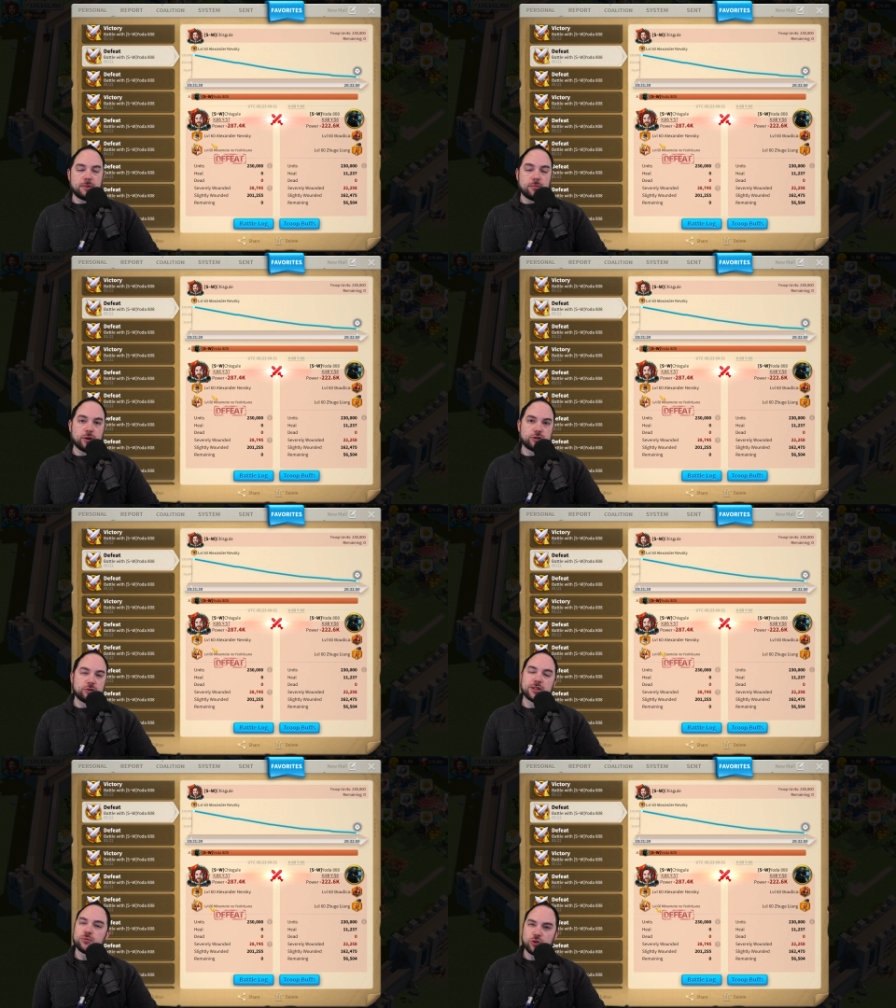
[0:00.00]
Minamoto
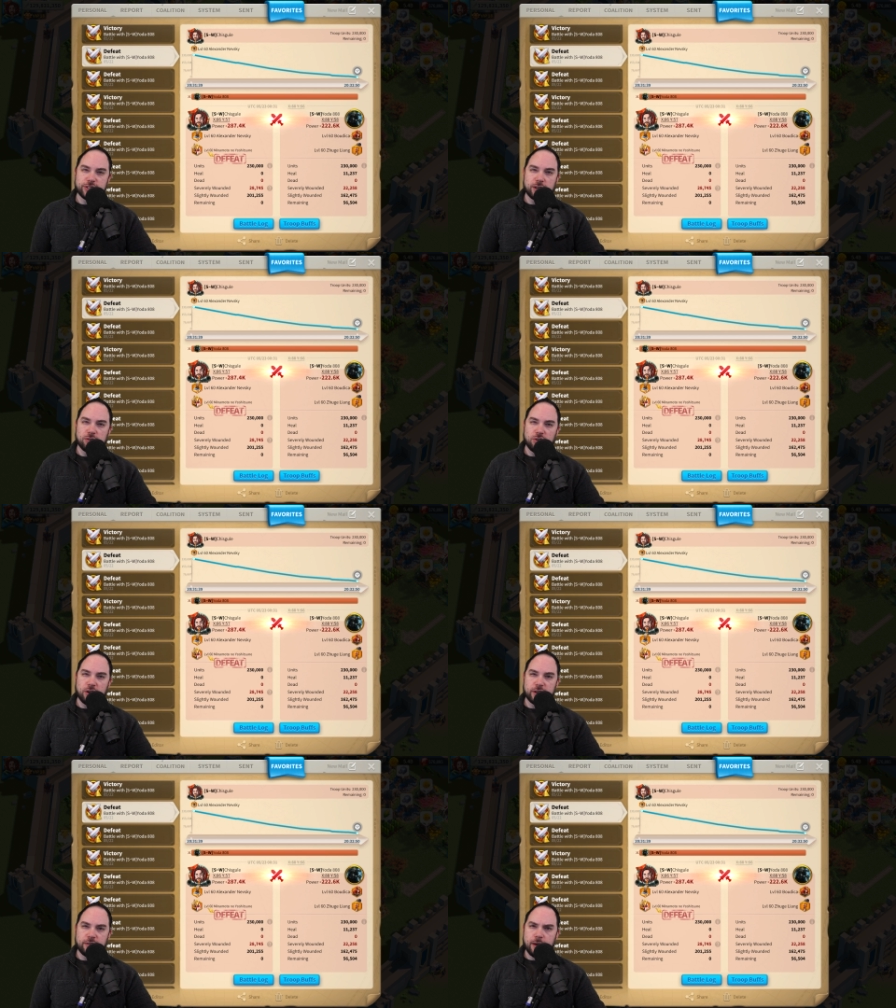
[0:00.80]
does more single
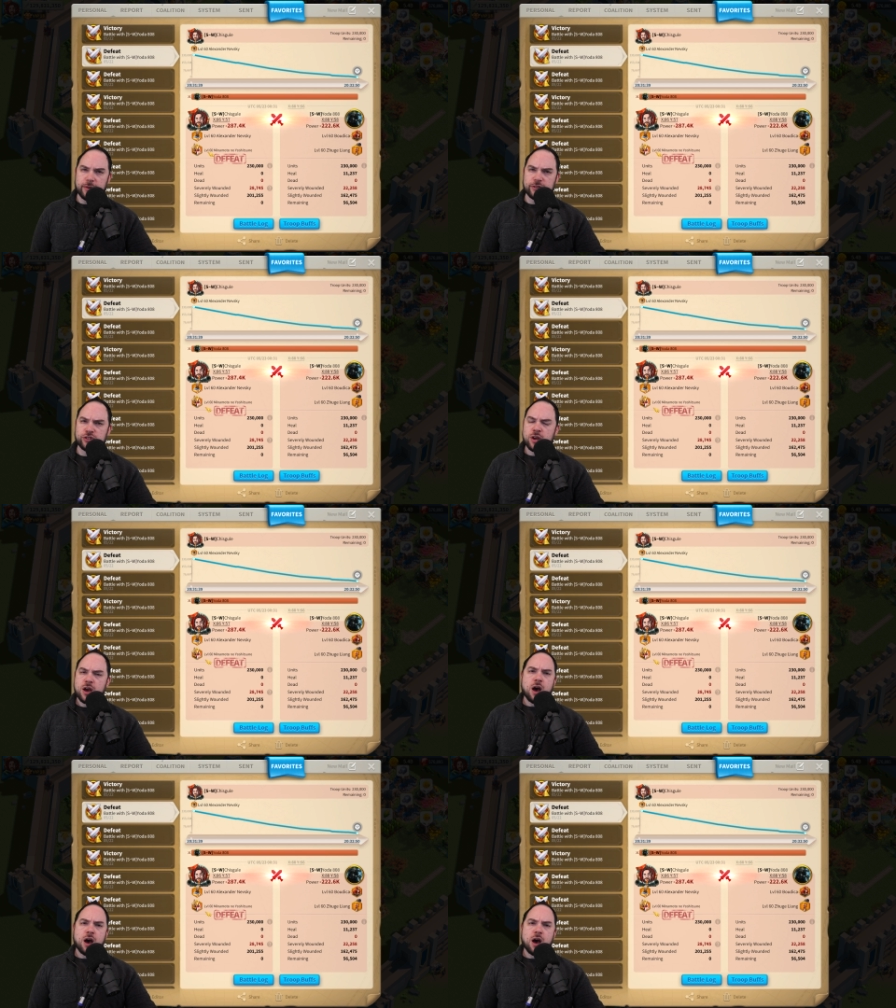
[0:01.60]
target damage.